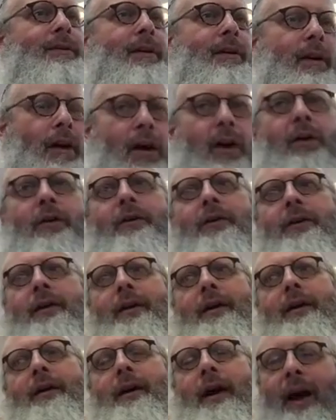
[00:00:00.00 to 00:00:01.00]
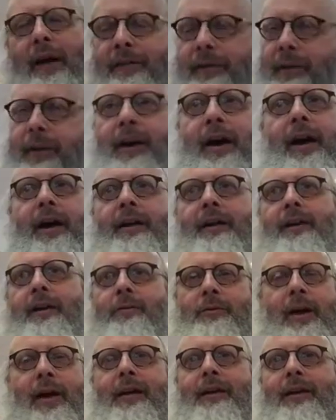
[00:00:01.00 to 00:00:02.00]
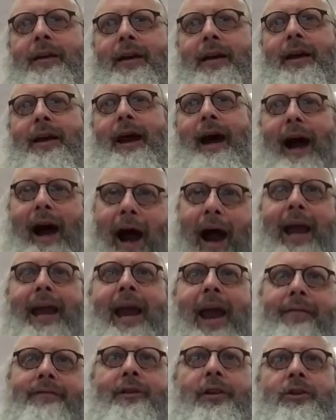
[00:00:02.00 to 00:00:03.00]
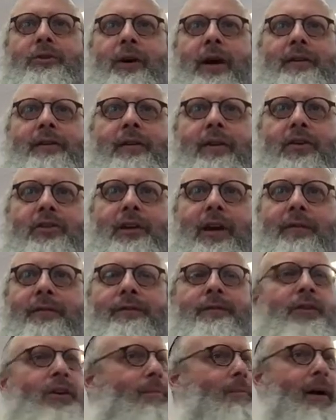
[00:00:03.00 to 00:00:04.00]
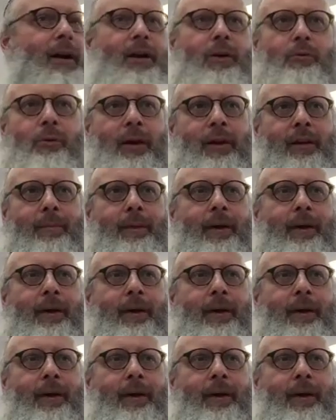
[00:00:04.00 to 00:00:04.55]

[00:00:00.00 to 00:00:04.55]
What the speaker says: saying, oh, I forgot, you're right. I have to trust in Hashem no matter what, no